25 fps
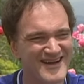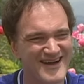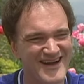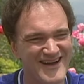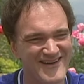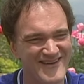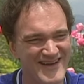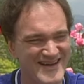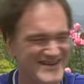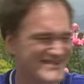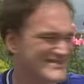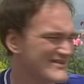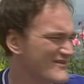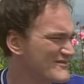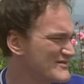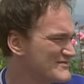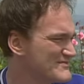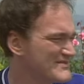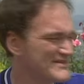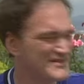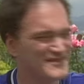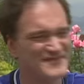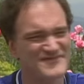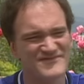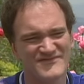All right, that
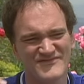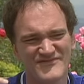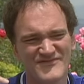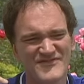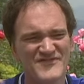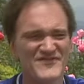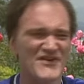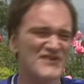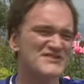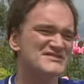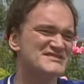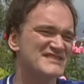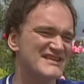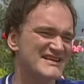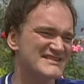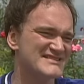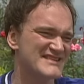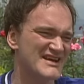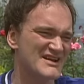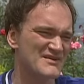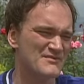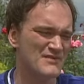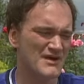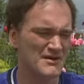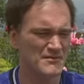would be the first things
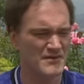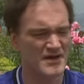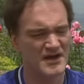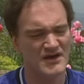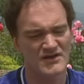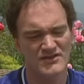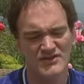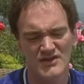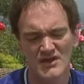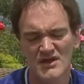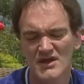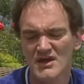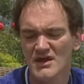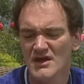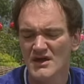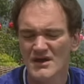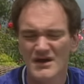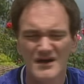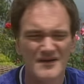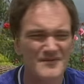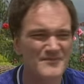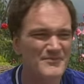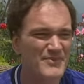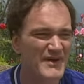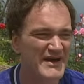out of my mouth.
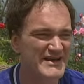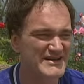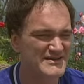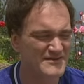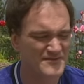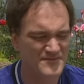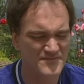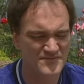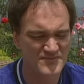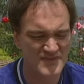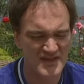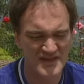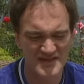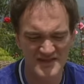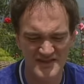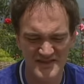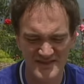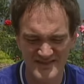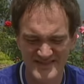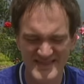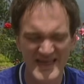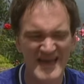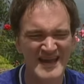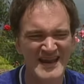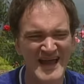But
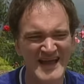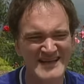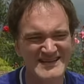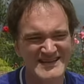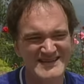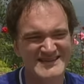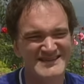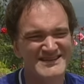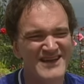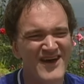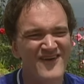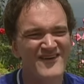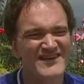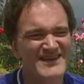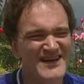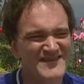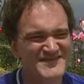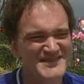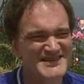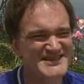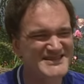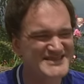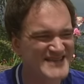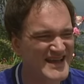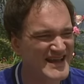then I didn't know
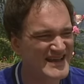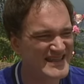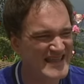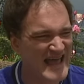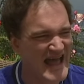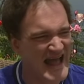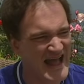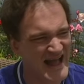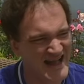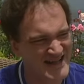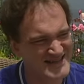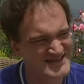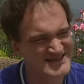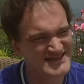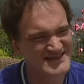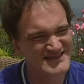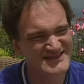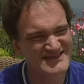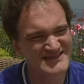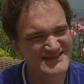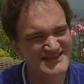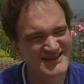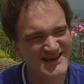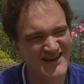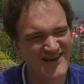enough to say that,
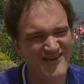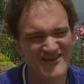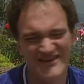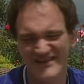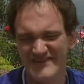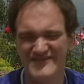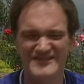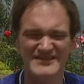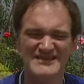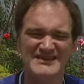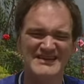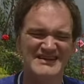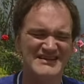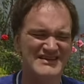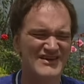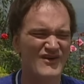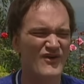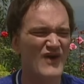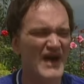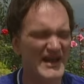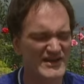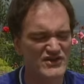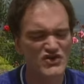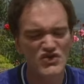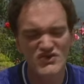or even didn't
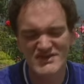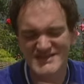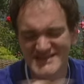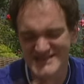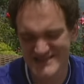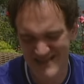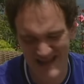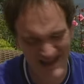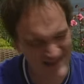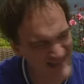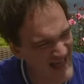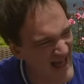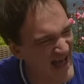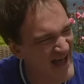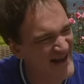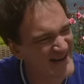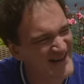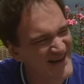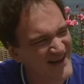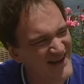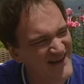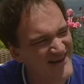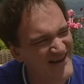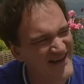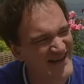know I could say that,
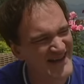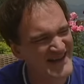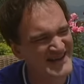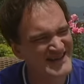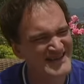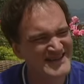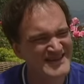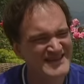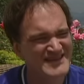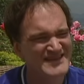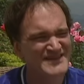all right?